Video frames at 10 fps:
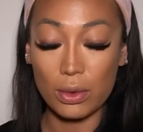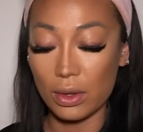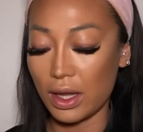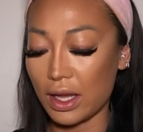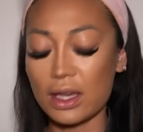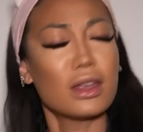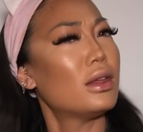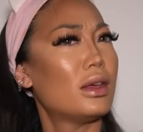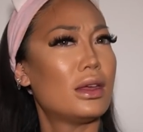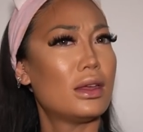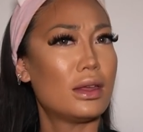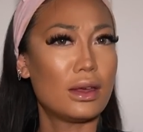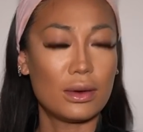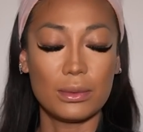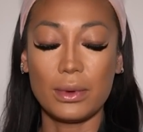like,
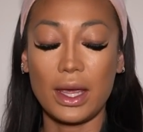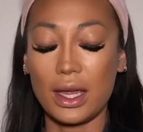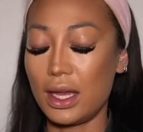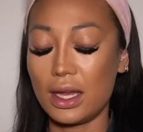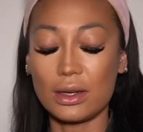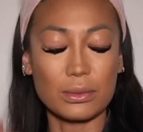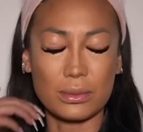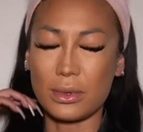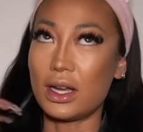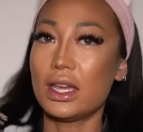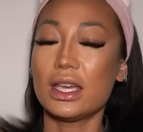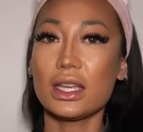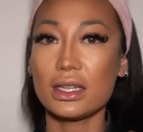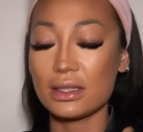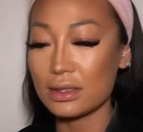wait, what?